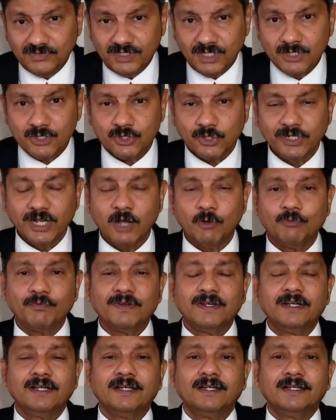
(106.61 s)
So
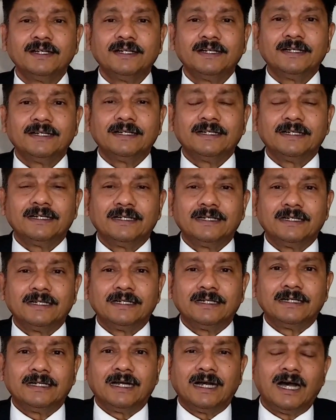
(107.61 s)
now,
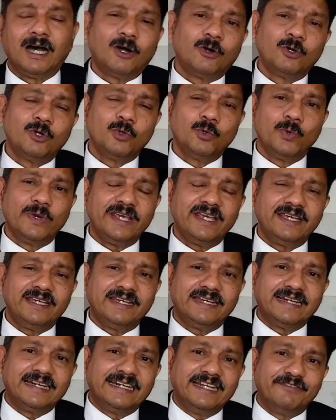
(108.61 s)
how do
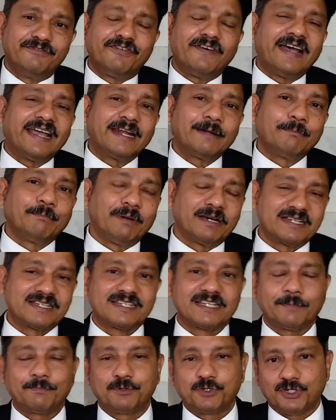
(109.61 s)
we define
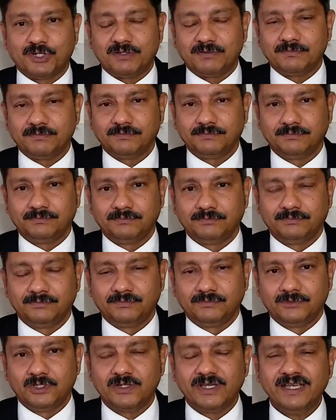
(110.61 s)
perception?
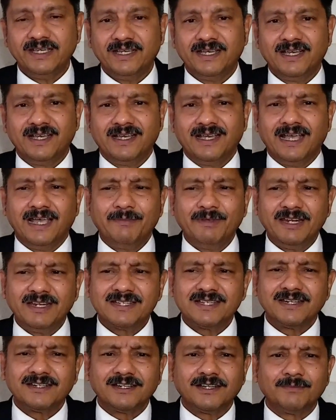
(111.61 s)
Okay, I mean,
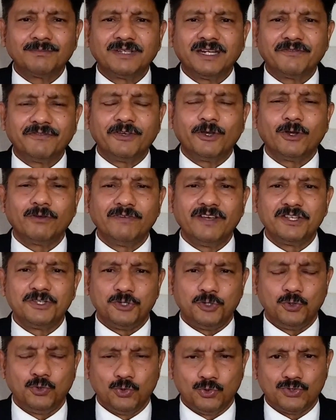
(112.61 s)
it's a term that we
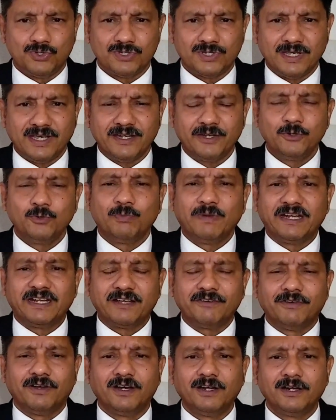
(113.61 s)
always use, and you might
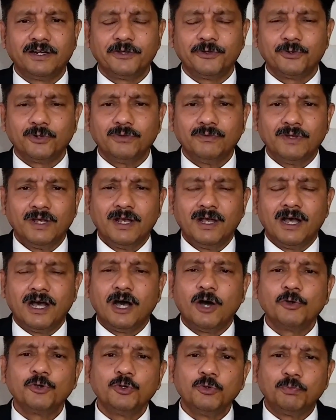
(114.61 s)
have heard,
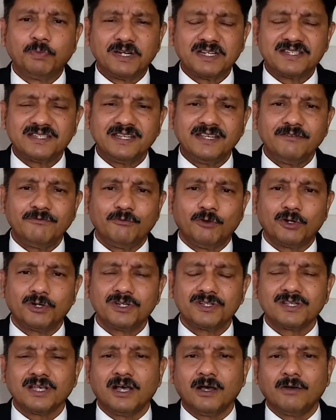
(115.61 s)
how you perceive
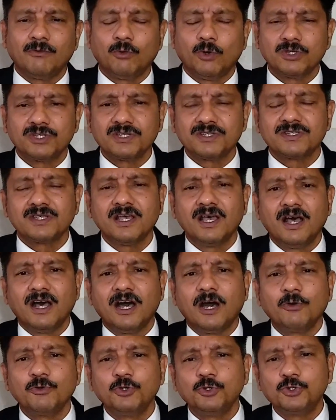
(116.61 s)
versus
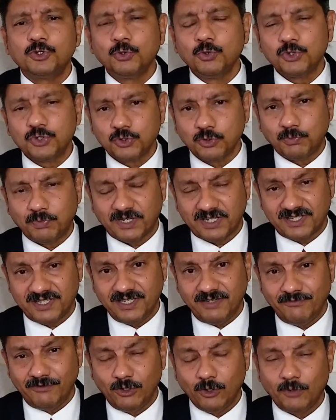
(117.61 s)
how you choose to
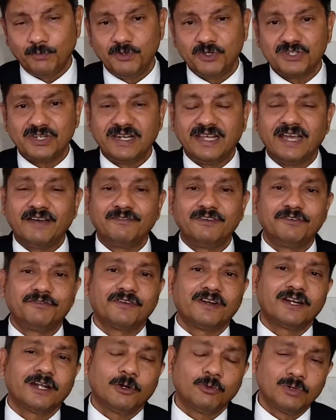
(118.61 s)
perceive will obviously have
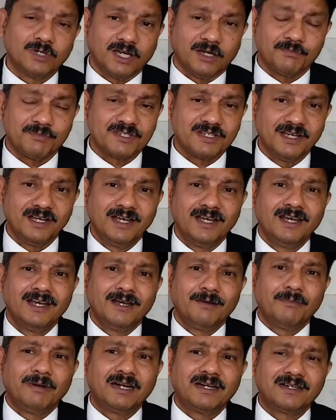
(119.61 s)
different outcomes.
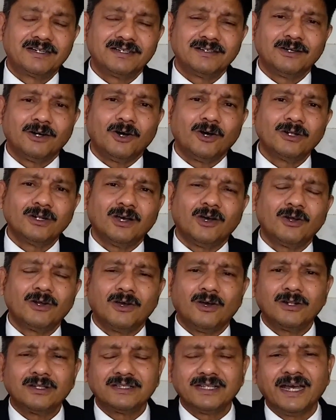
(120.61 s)
But
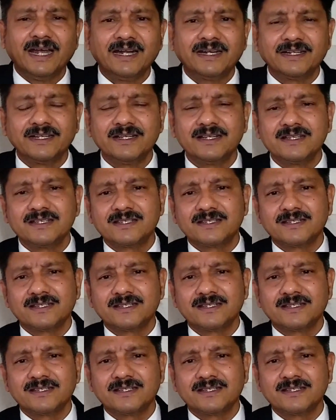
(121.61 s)
all that is